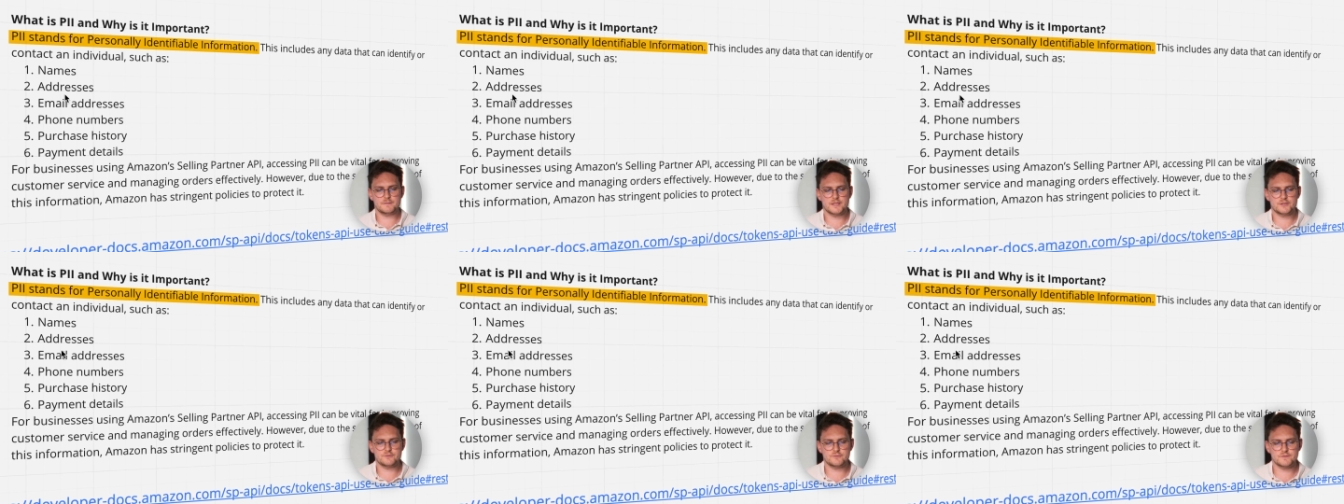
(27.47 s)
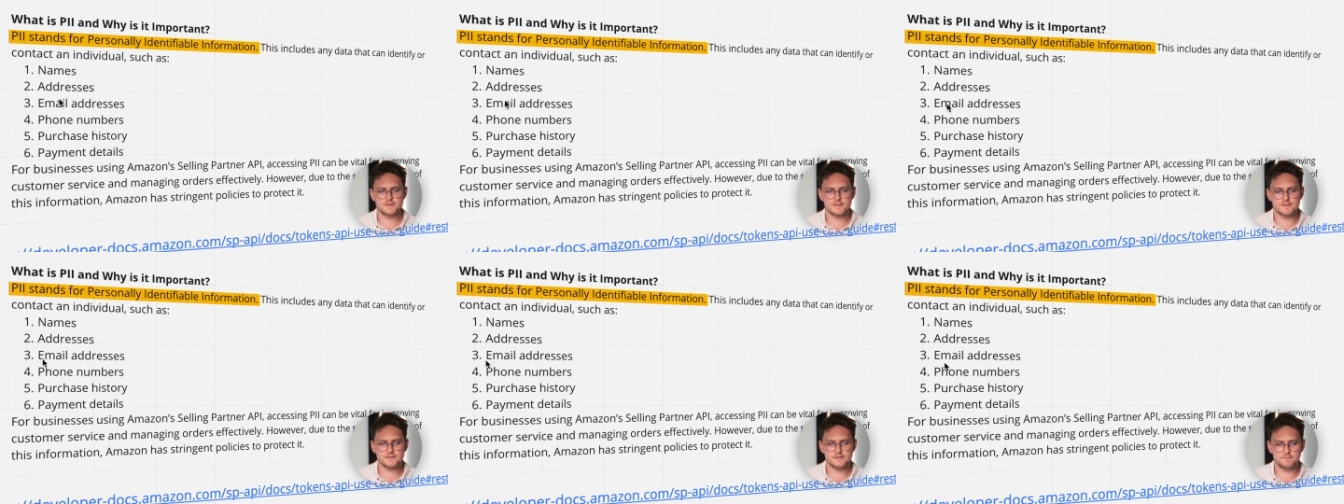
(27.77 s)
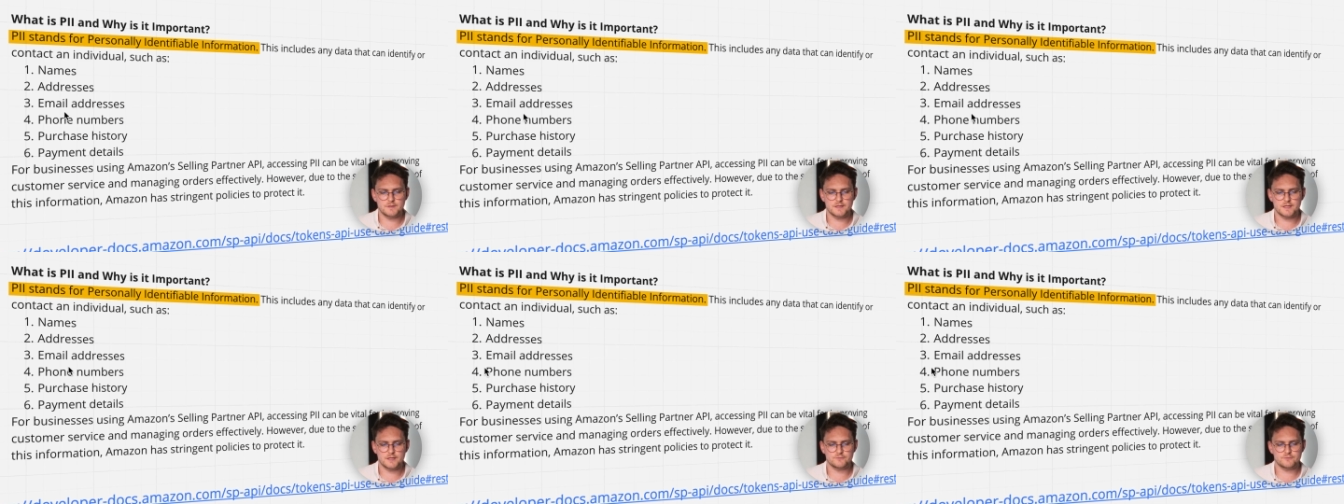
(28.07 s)
addresses,
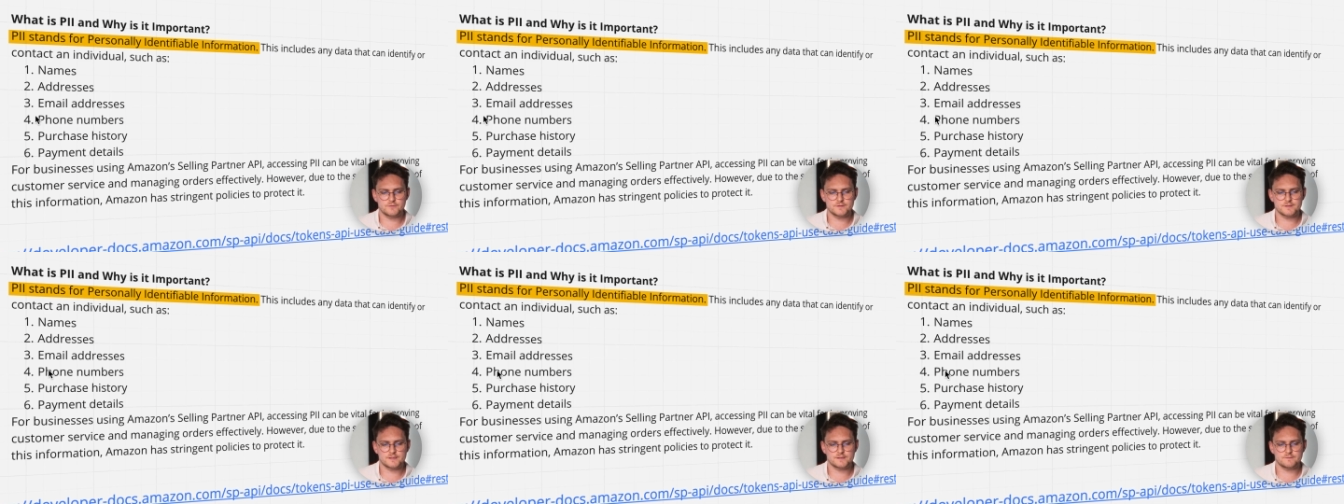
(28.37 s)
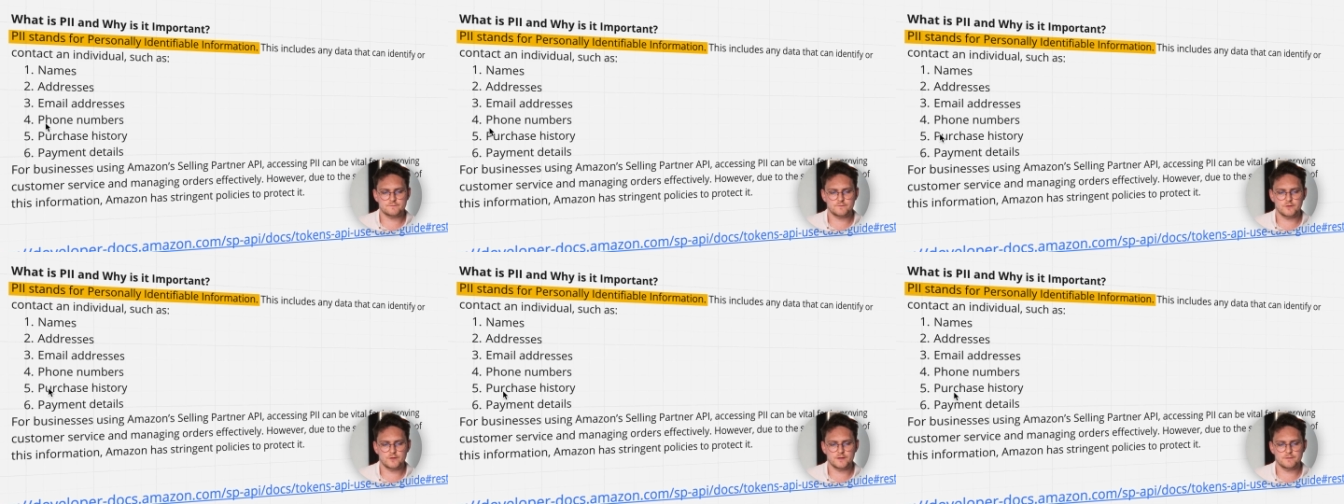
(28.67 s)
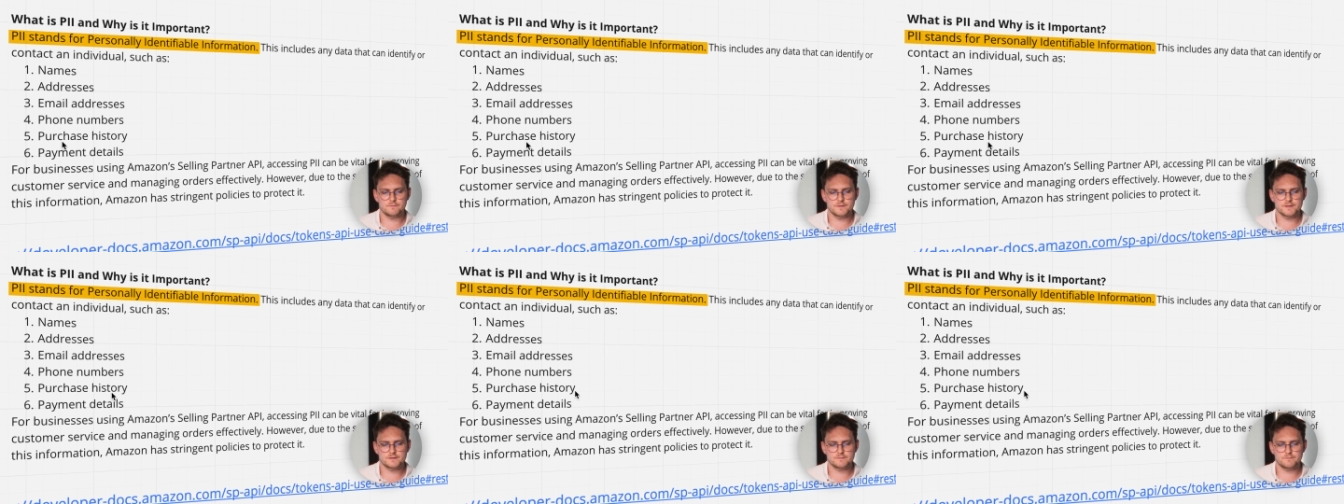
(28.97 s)
email addresses, phone
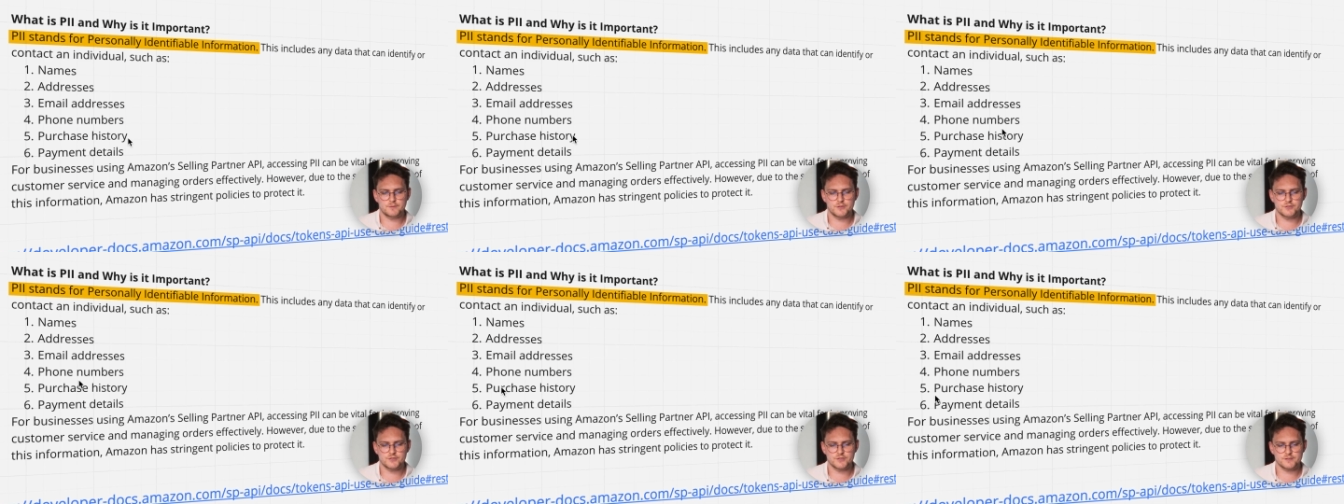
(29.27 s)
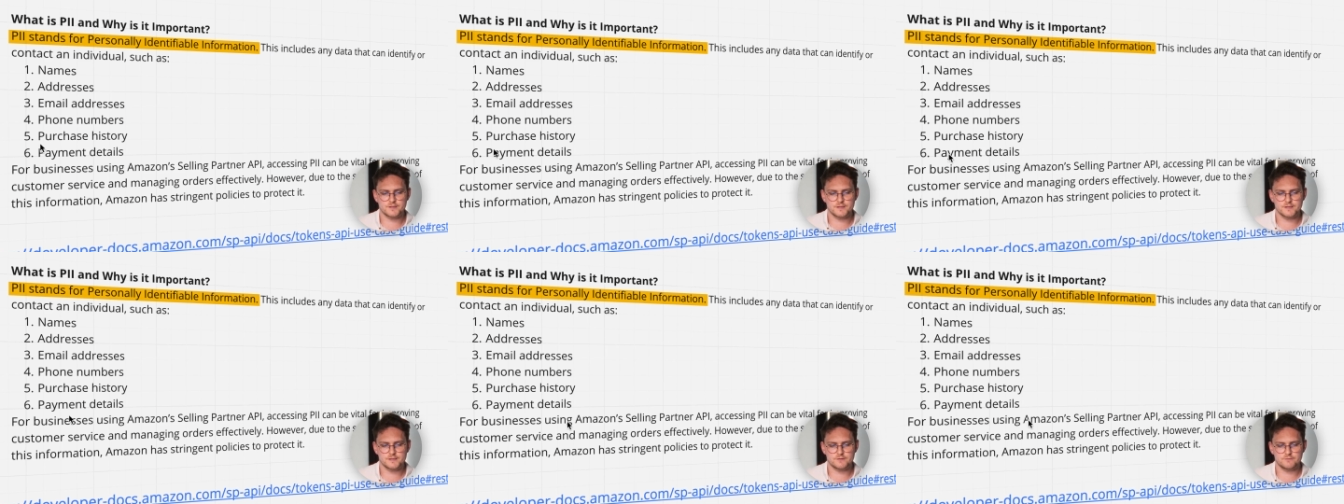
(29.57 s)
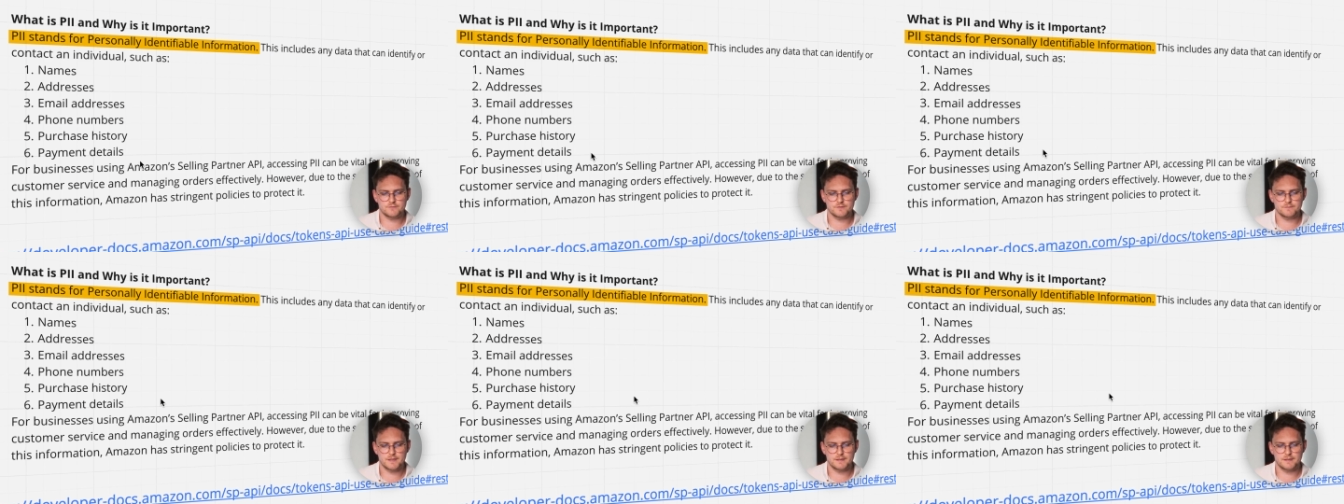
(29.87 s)
numbers, purchase
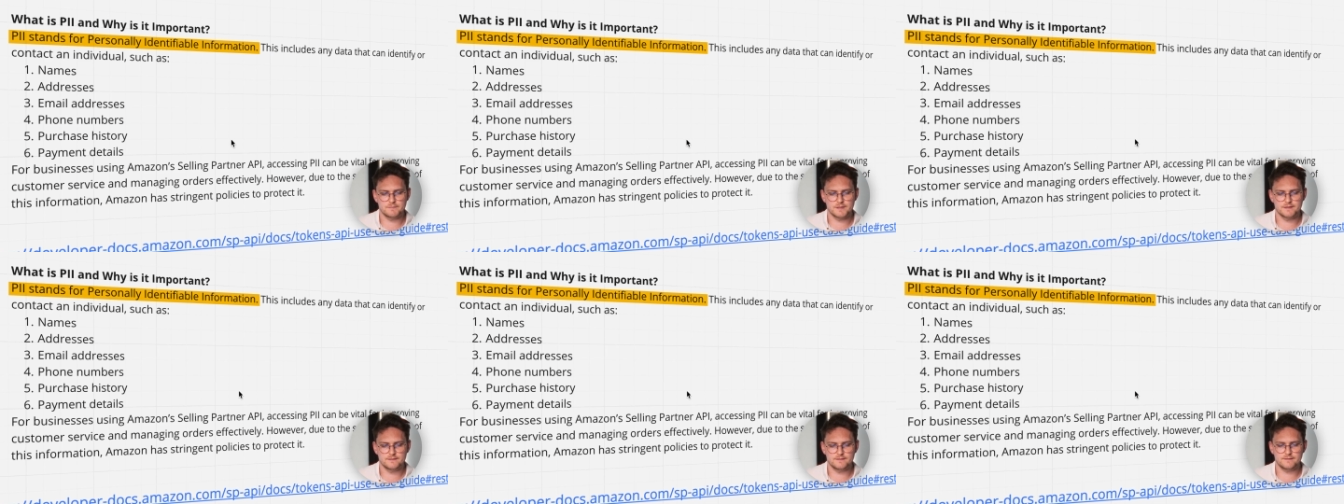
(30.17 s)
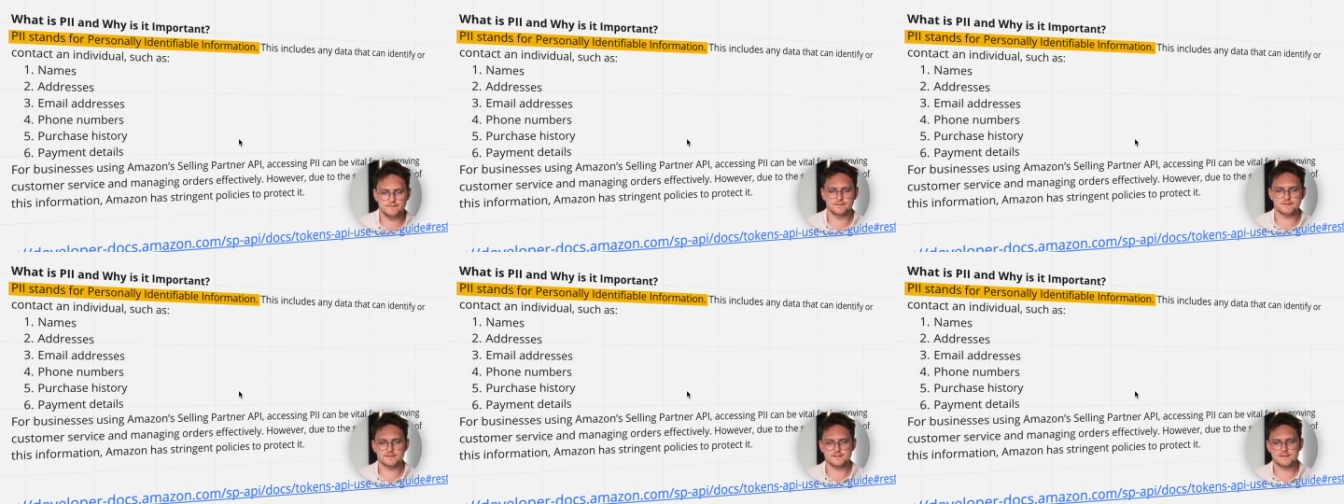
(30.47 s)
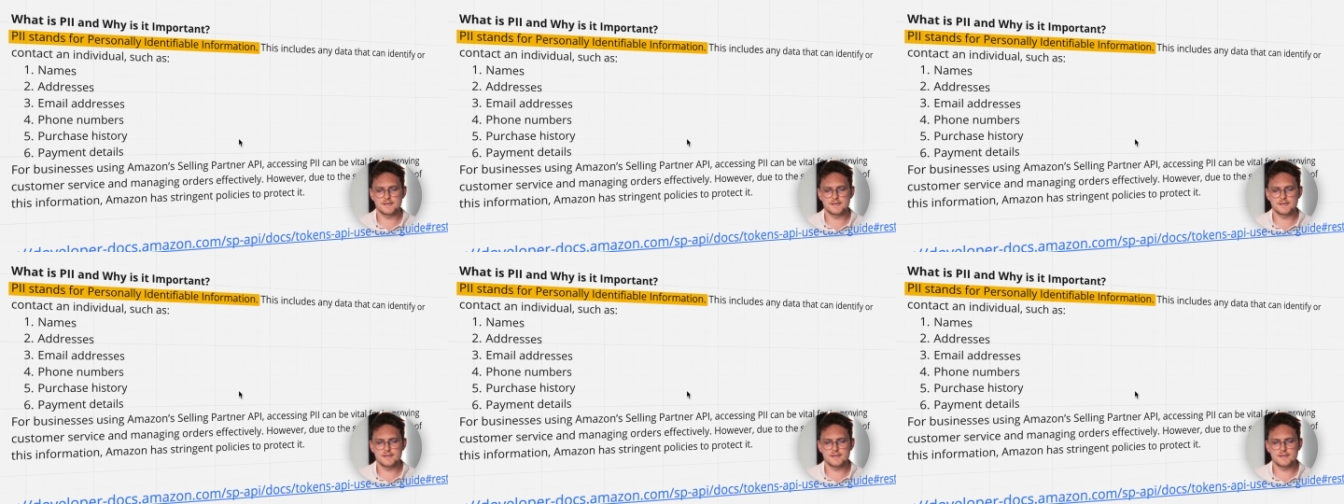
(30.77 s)
history, payment details.